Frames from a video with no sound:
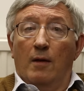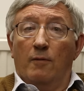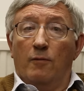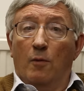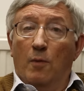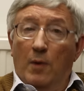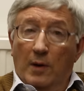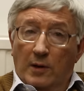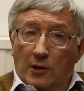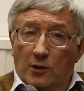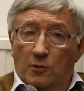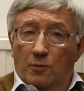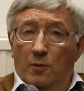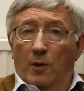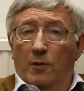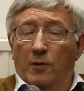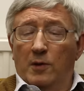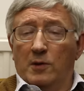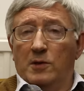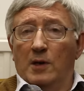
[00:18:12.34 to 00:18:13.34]
for what it's
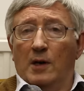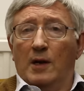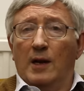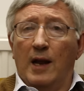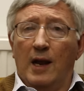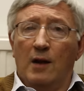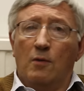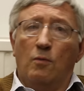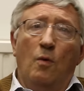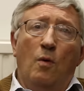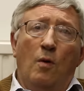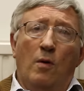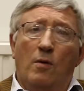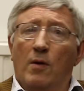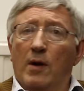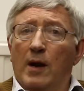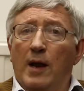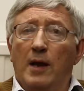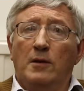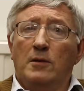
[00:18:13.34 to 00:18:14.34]
worth, has declared
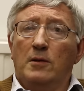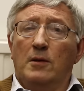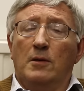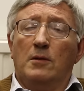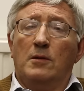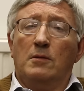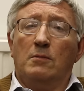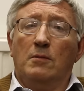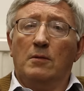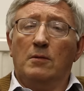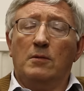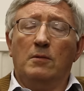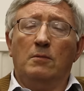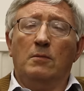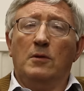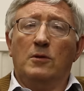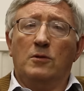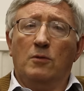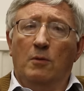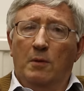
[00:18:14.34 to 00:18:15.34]
war on ISIS.
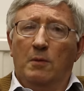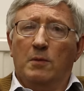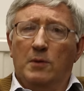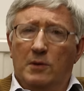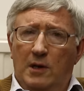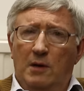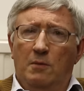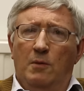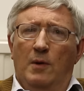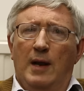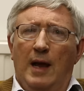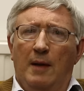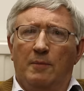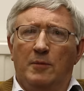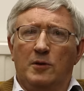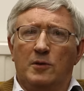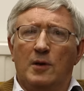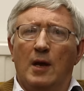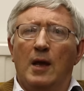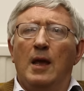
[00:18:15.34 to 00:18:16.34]
So we will see what
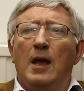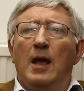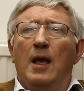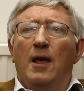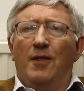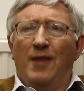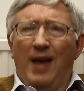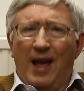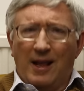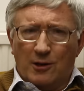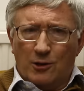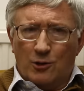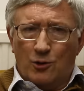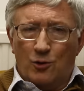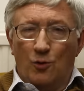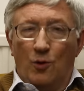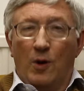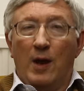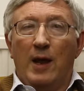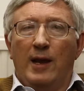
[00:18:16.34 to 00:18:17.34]
happens. That's
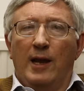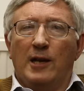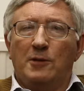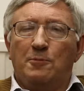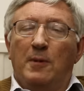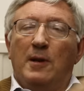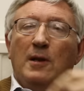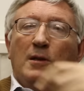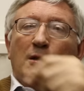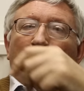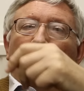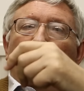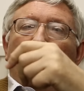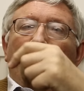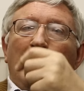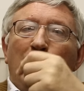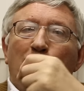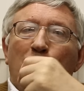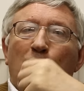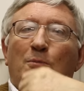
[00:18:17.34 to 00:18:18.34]
true. Yes, but it's a
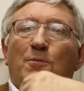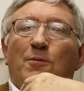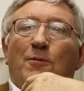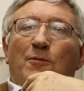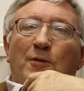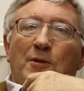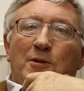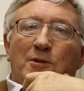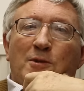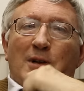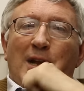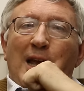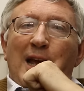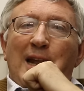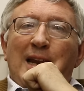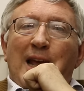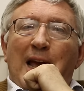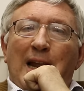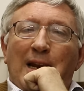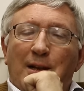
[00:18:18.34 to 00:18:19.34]
very superficial
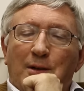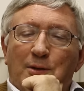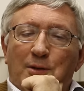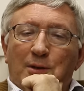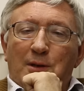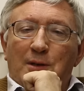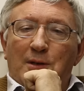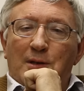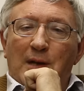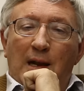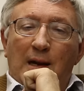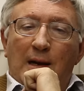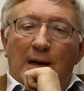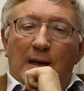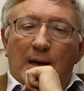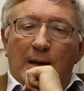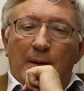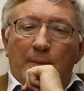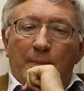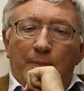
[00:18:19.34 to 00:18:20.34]
analogies.
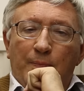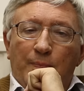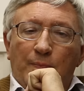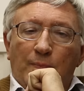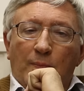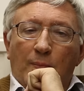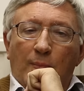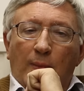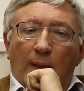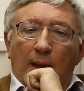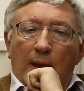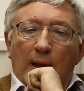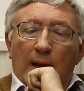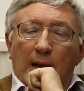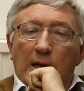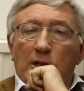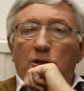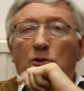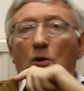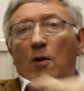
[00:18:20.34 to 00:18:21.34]
And
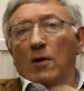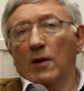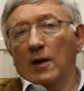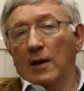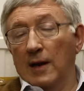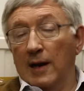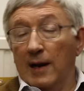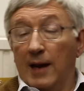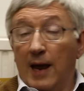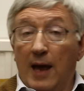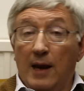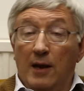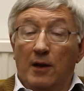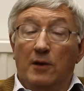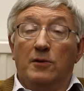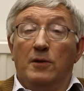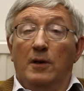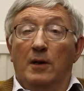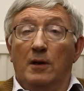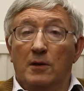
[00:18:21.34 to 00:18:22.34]
historical
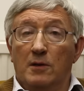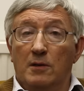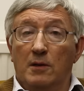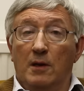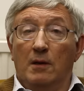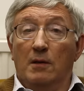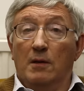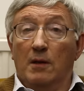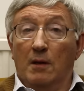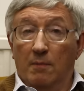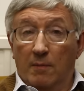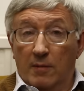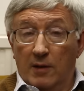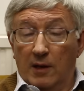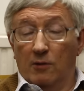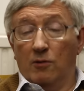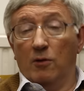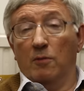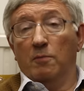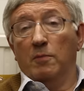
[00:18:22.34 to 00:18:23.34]
analogies, they
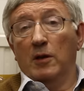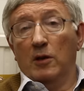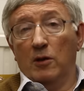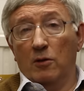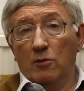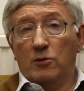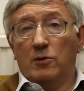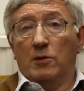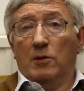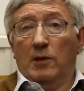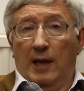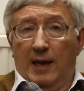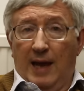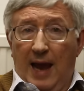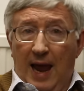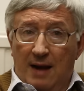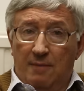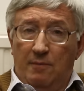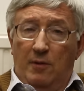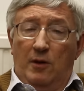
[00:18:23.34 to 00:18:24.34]
can
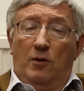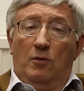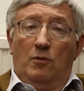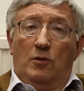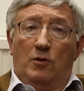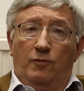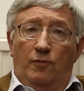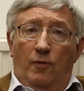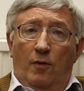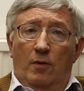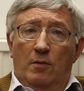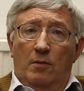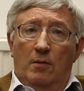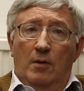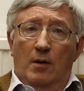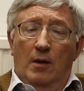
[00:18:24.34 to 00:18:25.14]
be useful,